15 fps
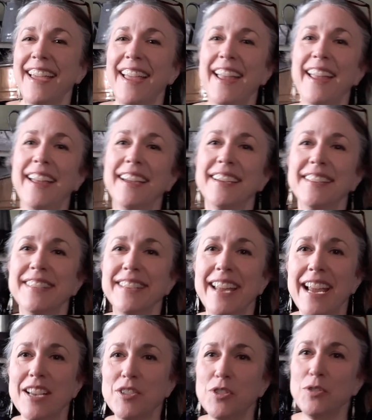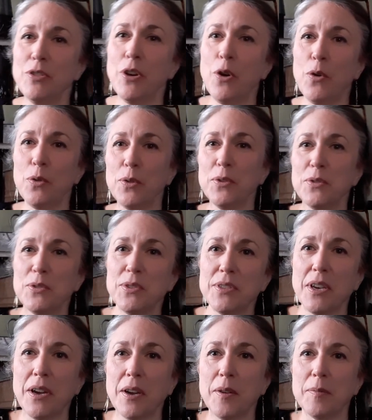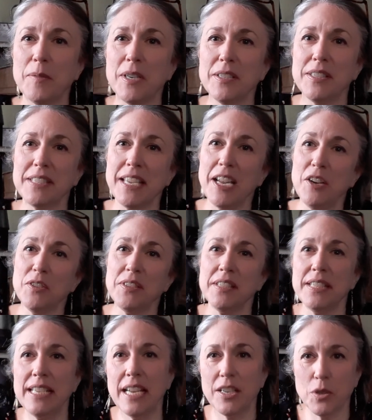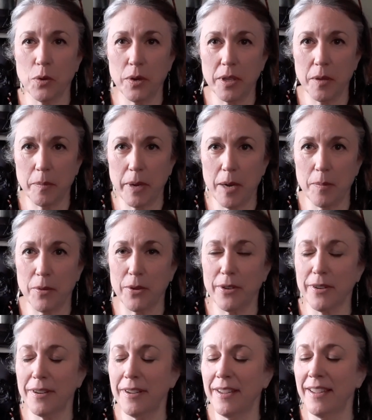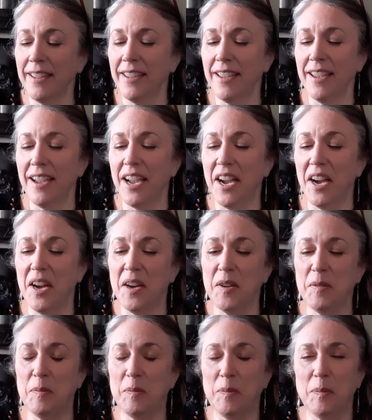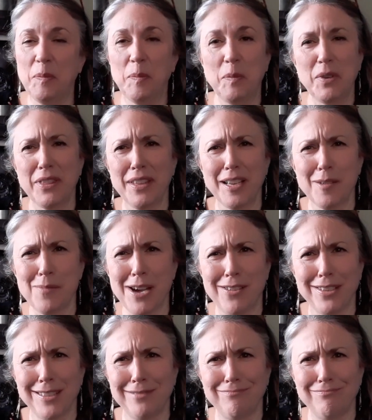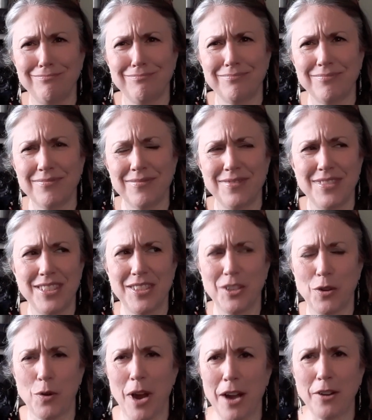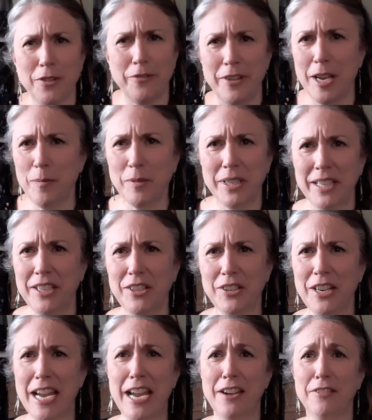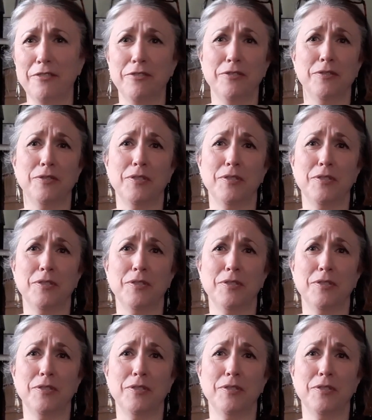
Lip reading: And as you know, there's a scarcity on toilet paper. But think about it. Did the Crocker family here have